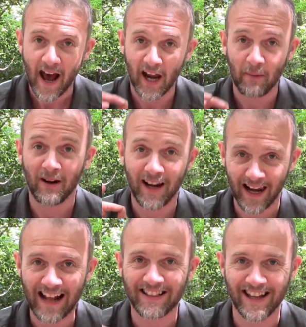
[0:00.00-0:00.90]
And I'm
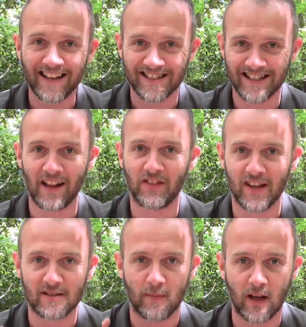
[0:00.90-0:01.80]
glad that he said
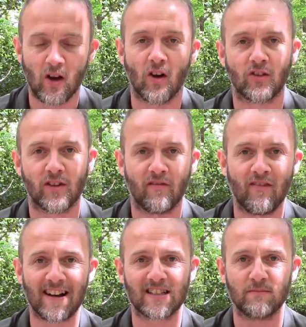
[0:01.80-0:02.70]
this, because the
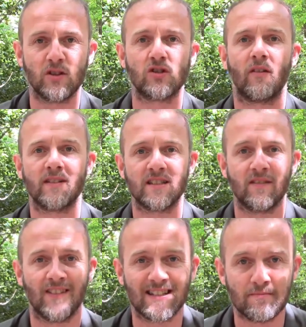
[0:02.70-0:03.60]
vast majority
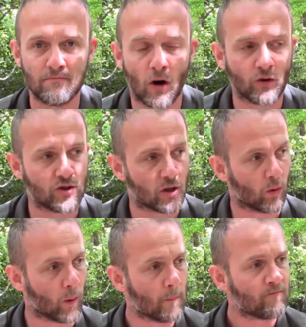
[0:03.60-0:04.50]
of this
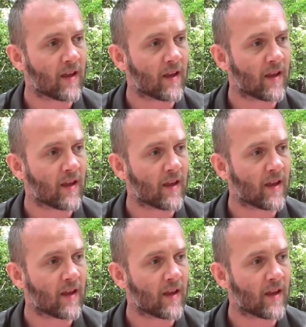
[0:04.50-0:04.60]
module